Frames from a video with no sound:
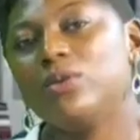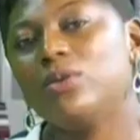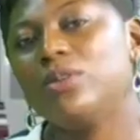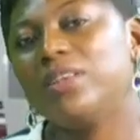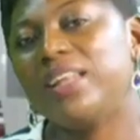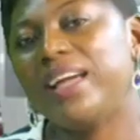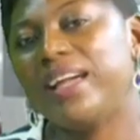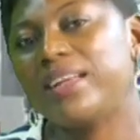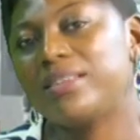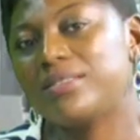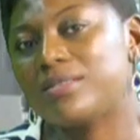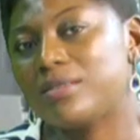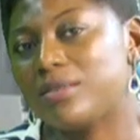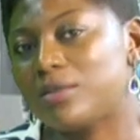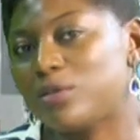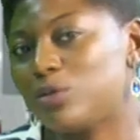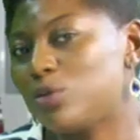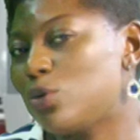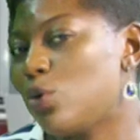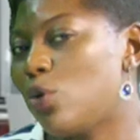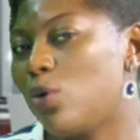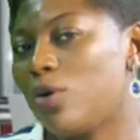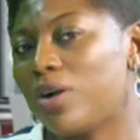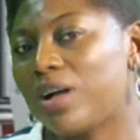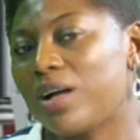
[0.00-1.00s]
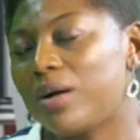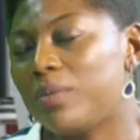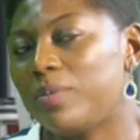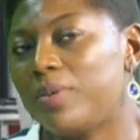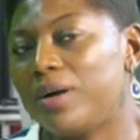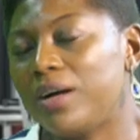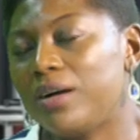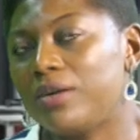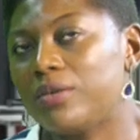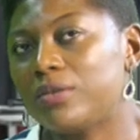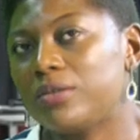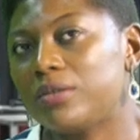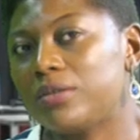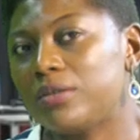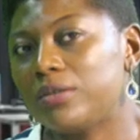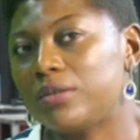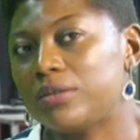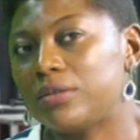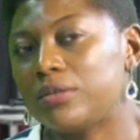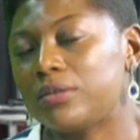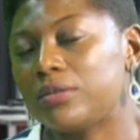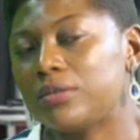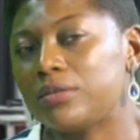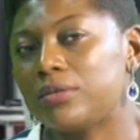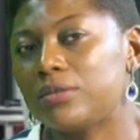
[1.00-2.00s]
like to talk about
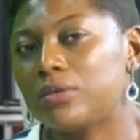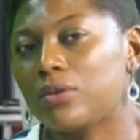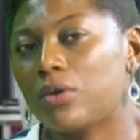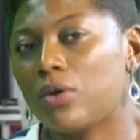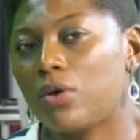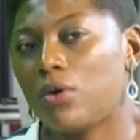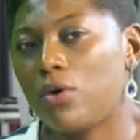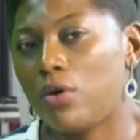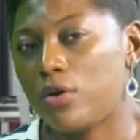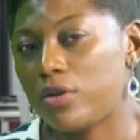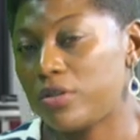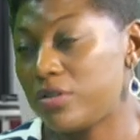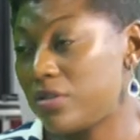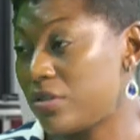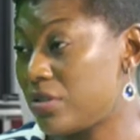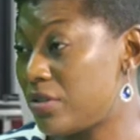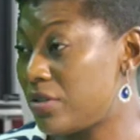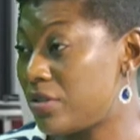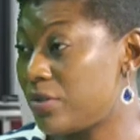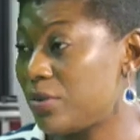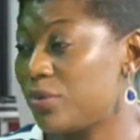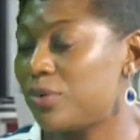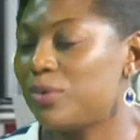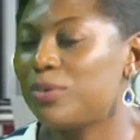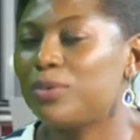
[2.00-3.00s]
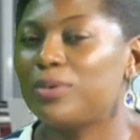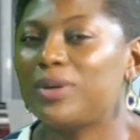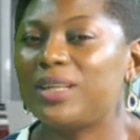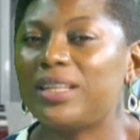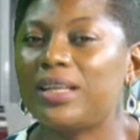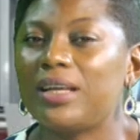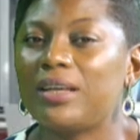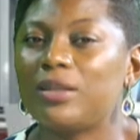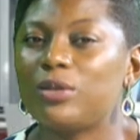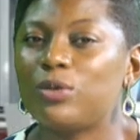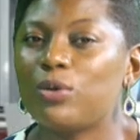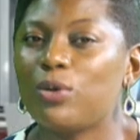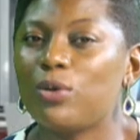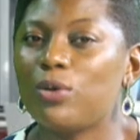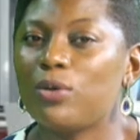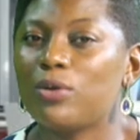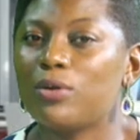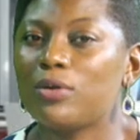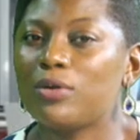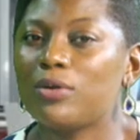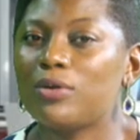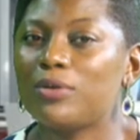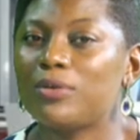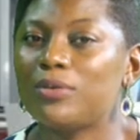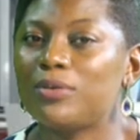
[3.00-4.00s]
cost when I
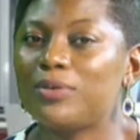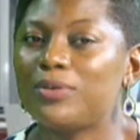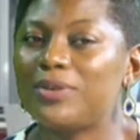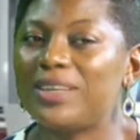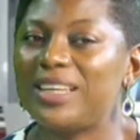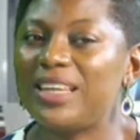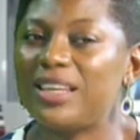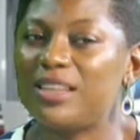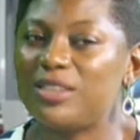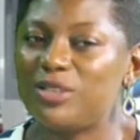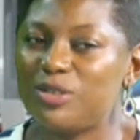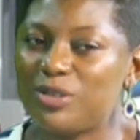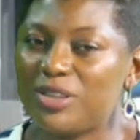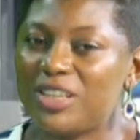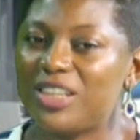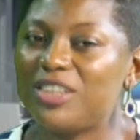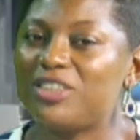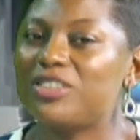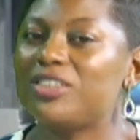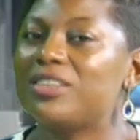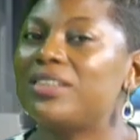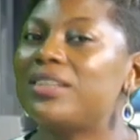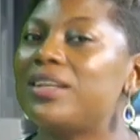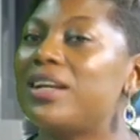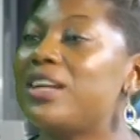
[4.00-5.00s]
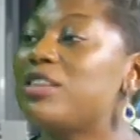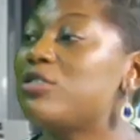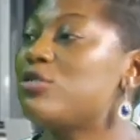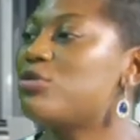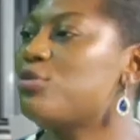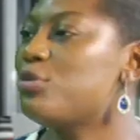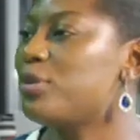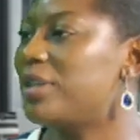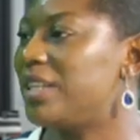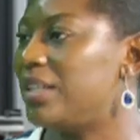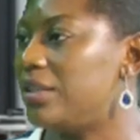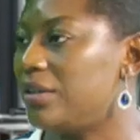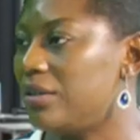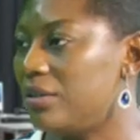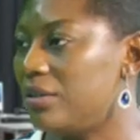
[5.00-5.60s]
talk education and training.